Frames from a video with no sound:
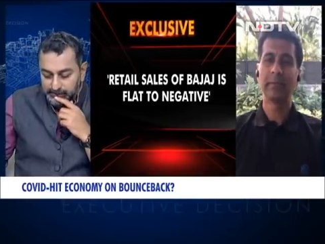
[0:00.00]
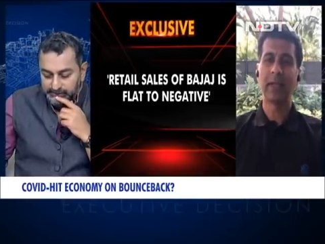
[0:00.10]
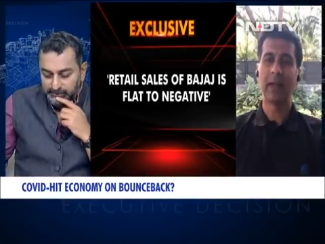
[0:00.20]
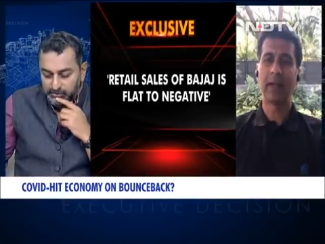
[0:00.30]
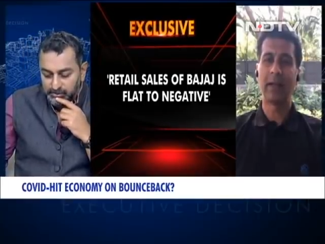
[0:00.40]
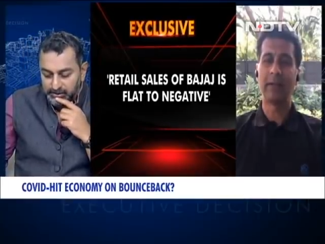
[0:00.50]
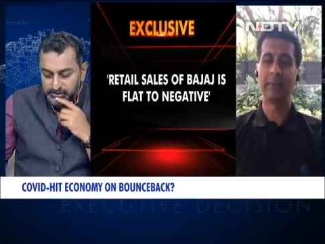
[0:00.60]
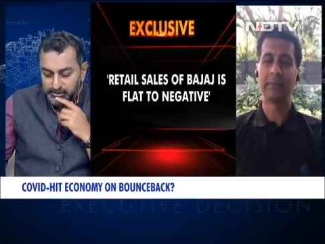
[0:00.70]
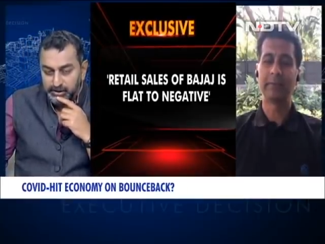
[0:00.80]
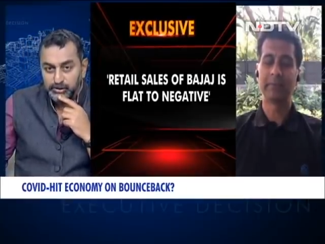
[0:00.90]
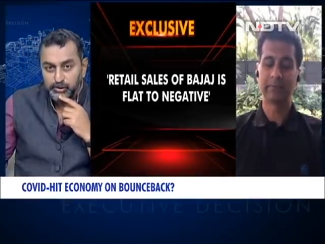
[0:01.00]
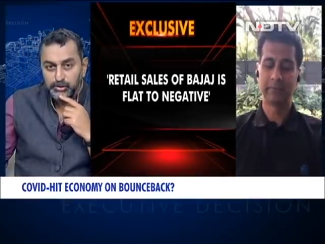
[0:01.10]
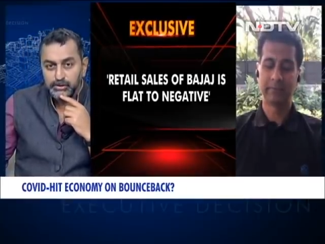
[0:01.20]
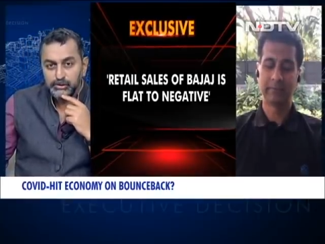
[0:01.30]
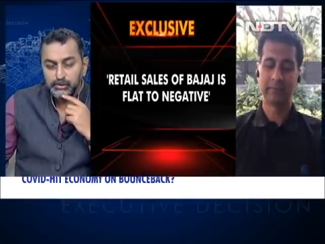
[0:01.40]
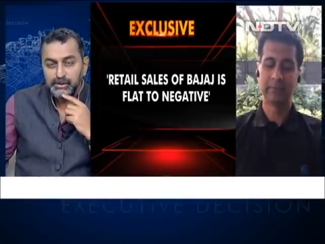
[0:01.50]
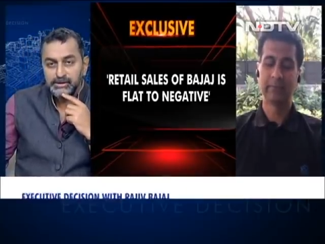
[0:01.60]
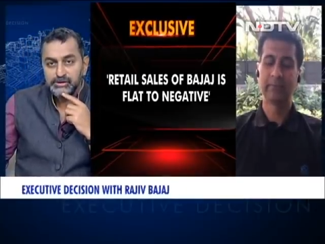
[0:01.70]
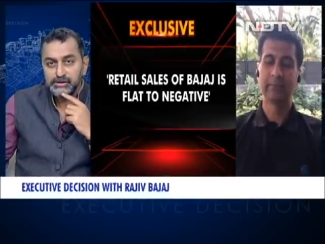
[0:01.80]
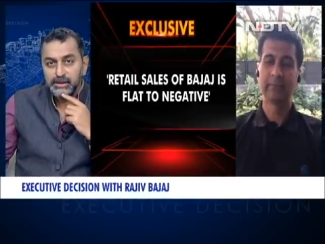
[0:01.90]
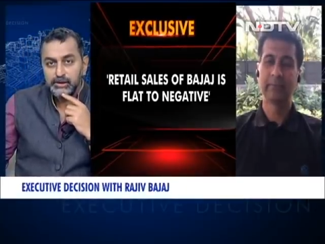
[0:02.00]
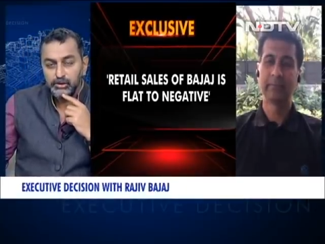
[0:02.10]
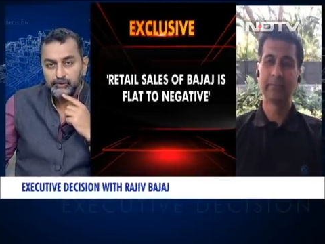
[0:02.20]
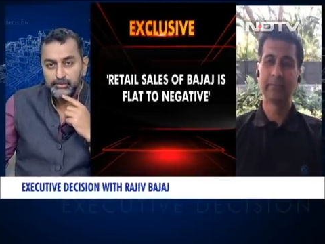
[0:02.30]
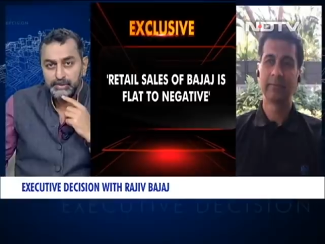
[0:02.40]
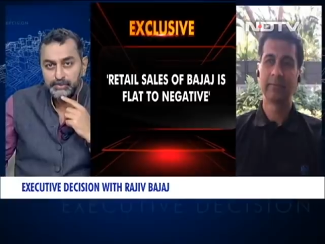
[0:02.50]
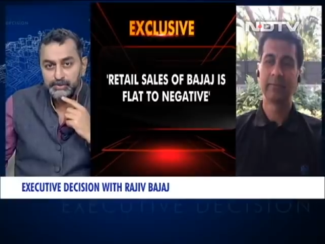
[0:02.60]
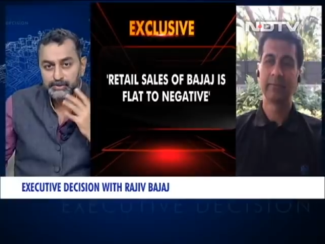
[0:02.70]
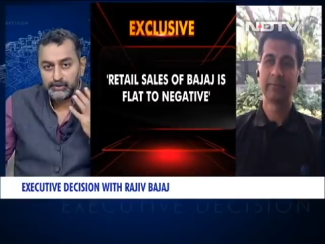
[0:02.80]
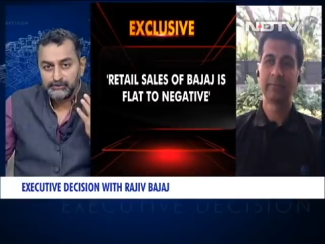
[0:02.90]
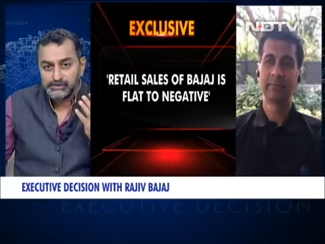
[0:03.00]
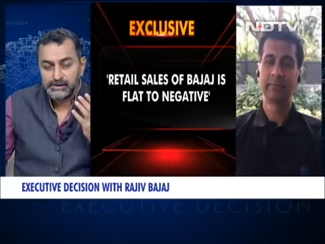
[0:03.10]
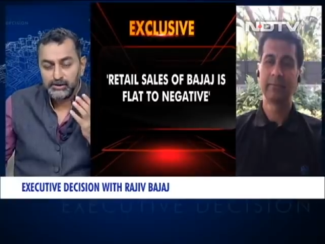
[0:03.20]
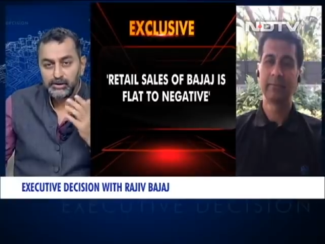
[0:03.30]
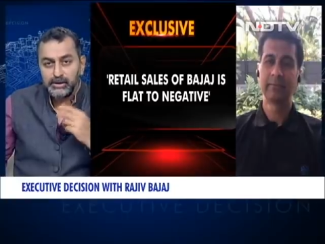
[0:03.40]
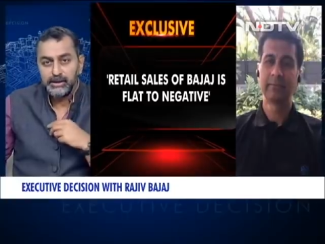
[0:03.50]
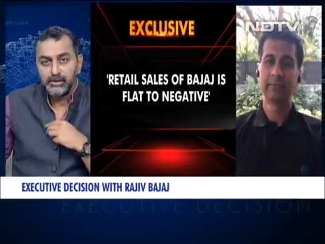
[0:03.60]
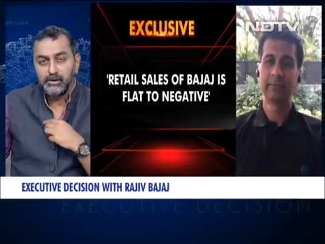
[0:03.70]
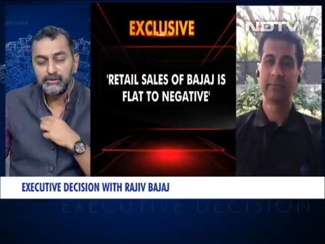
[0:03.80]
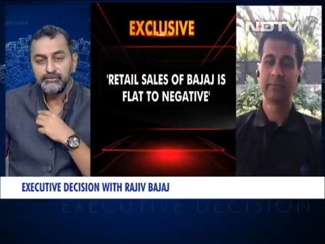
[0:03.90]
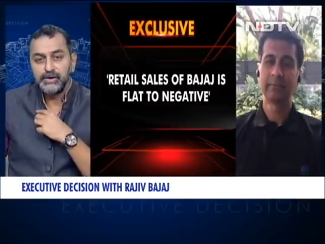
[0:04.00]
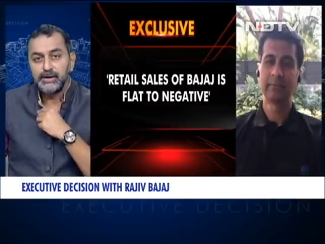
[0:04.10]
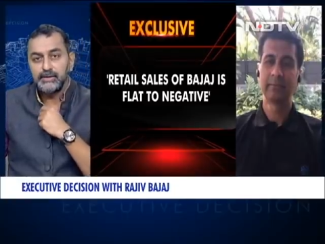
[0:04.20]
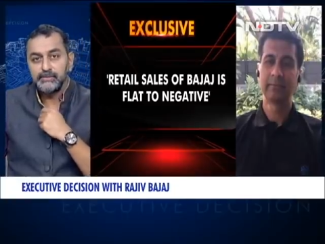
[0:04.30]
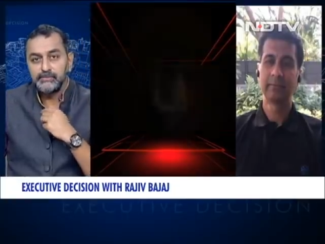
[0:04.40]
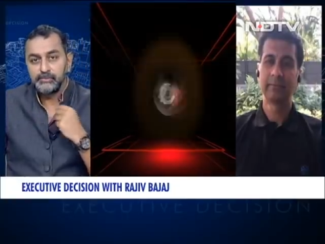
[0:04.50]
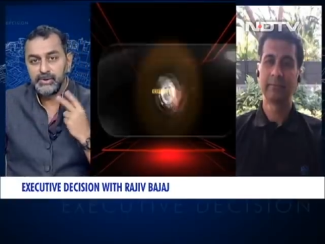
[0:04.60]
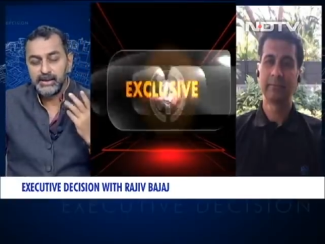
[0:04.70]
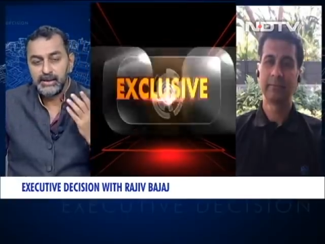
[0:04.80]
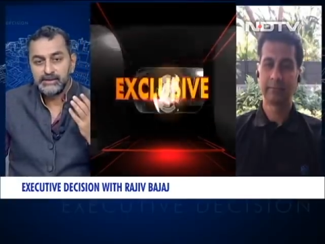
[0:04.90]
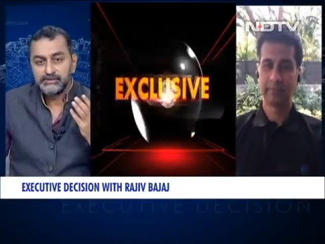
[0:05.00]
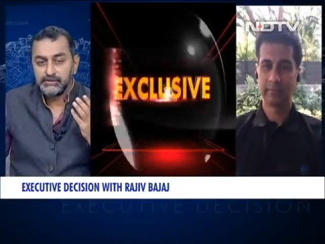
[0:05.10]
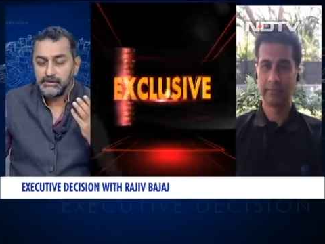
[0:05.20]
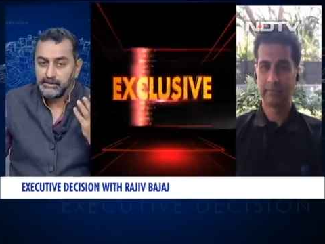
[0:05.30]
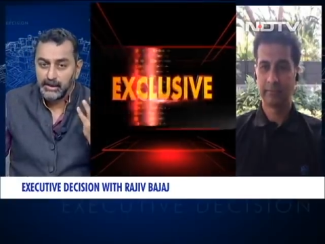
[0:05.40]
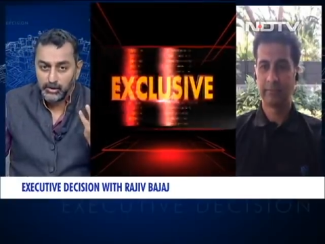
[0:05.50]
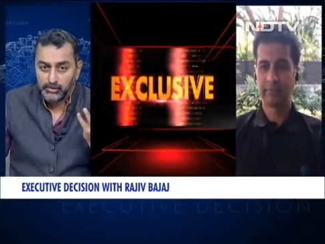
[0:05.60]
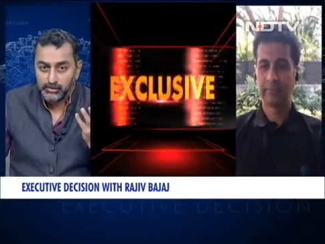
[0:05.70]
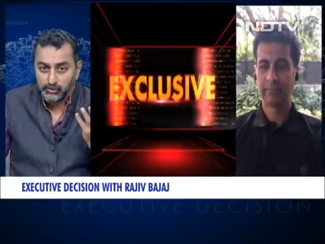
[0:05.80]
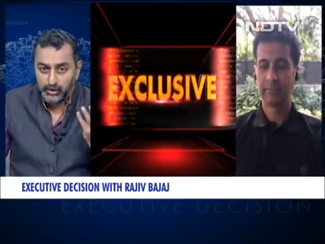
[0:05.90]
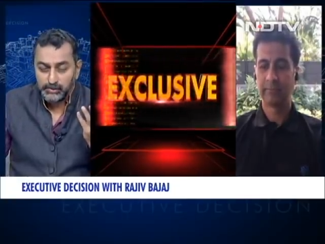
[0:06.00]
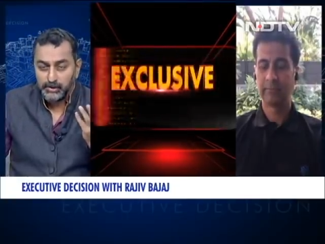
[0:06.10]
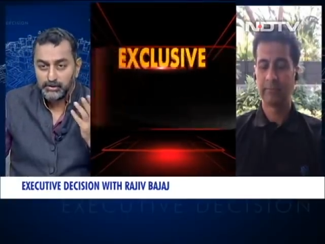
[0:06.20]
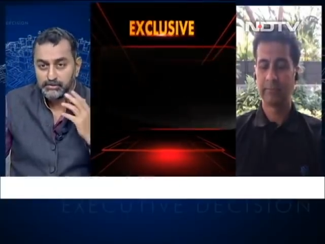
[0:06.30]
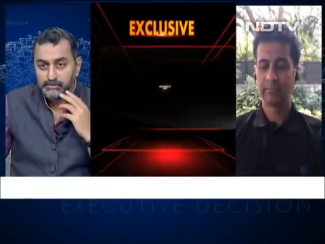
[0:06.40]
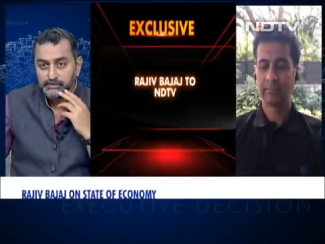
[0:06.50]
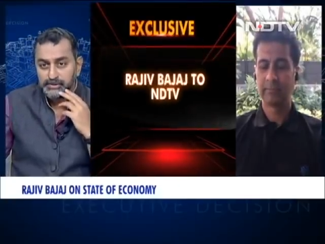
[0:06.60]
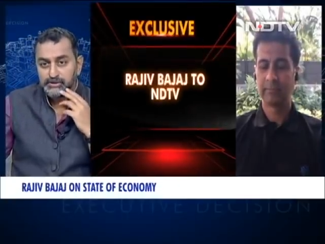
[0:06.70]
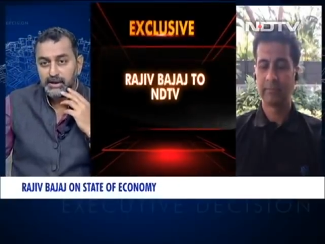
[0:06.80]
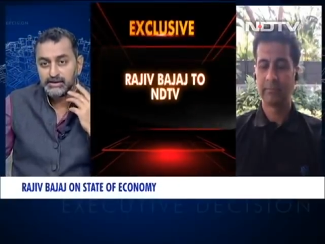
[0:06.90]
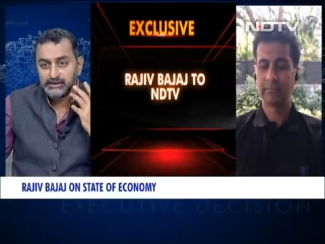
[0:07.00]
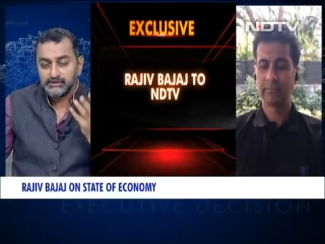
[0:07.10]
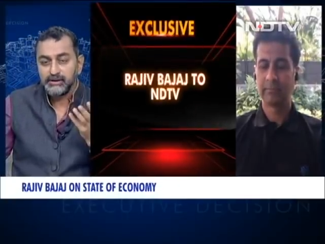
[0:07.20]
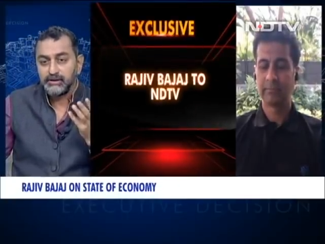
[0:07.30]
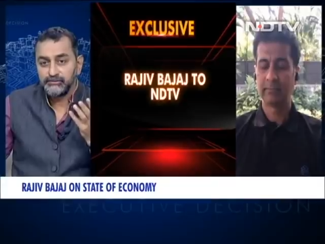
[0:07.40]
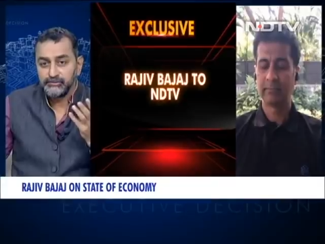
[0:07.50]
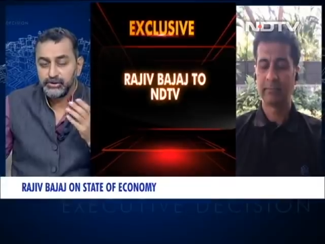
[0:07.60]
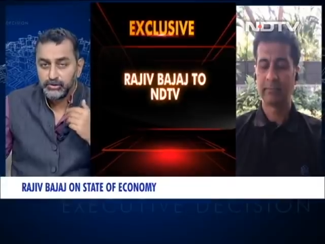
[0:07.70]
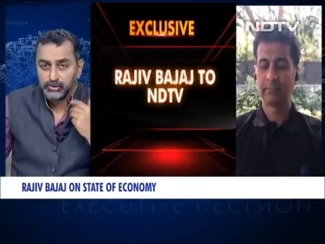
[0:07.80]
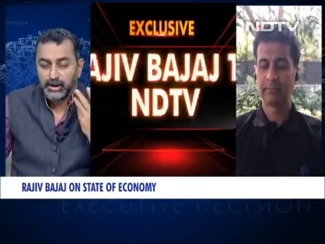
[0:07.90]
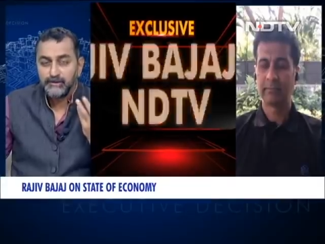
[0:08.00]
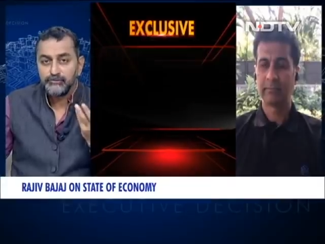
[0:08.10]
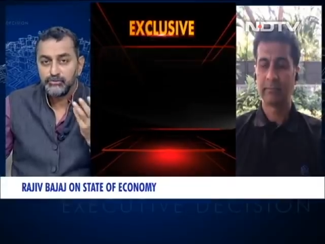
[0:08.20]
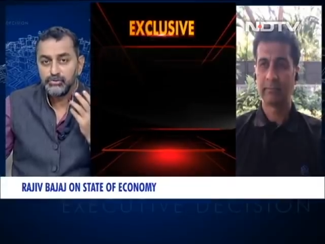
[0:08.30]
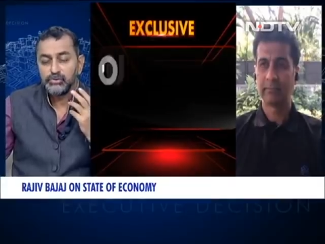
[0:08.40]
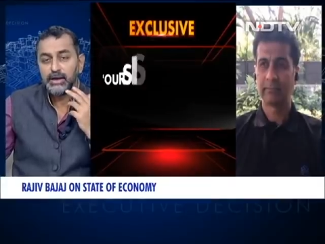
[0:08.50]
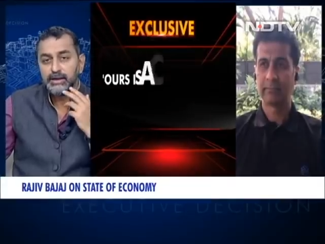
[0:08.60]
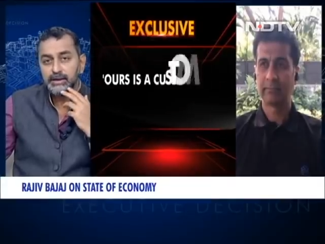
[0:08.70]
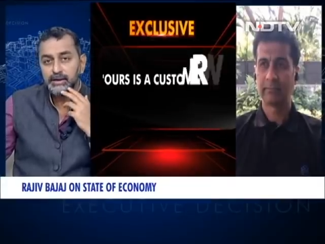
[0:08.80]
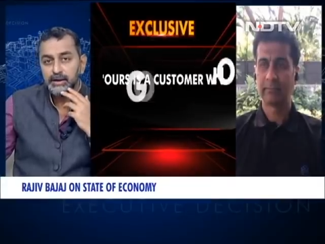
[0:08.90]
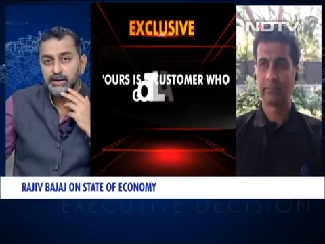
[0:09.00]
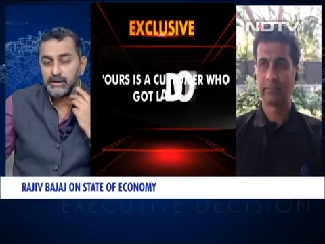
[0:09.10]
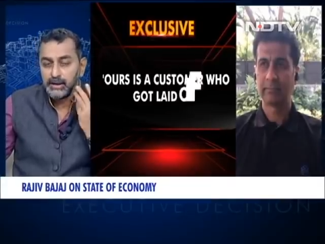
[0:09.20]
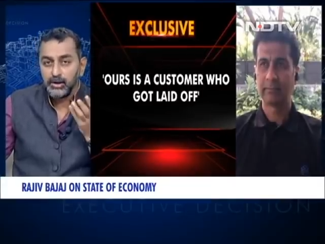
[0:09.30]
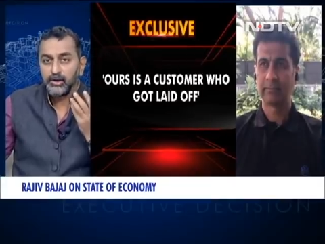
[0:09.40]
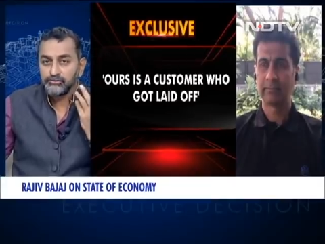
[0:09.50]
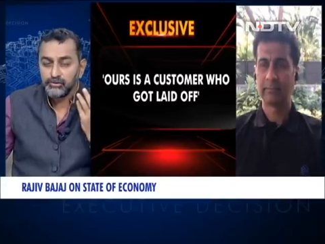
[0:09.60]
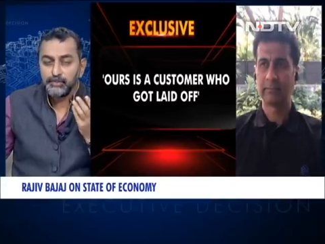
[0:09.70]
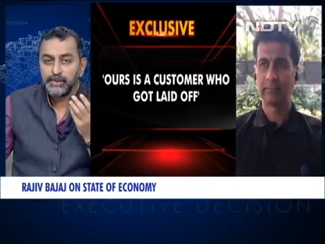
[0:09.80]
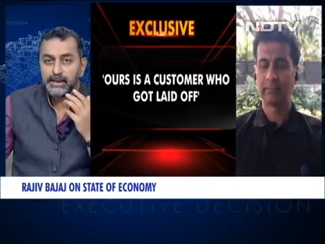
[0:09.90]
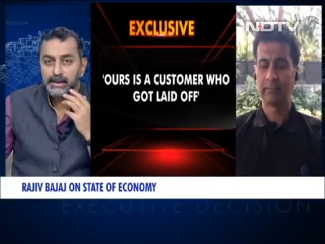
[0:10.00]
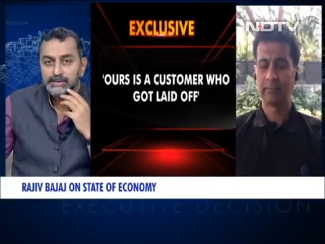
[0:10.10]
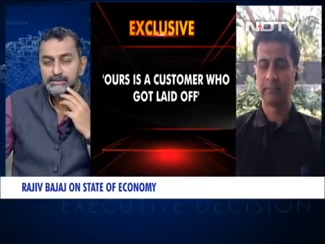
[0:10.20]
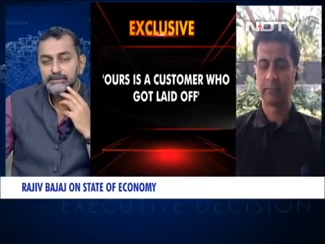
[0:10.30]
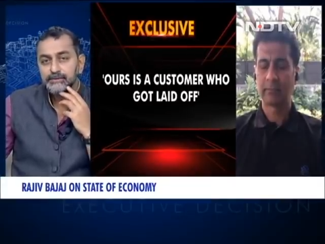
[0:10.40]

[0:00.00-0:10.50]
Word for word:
Speaker 1: Rajiv, I want to ask you that, you know, you mentioned that a lot of people obviously got laid off and pay cuts. Now, what about Bajaj itself? Did you have to do any layoffs or pay cuts?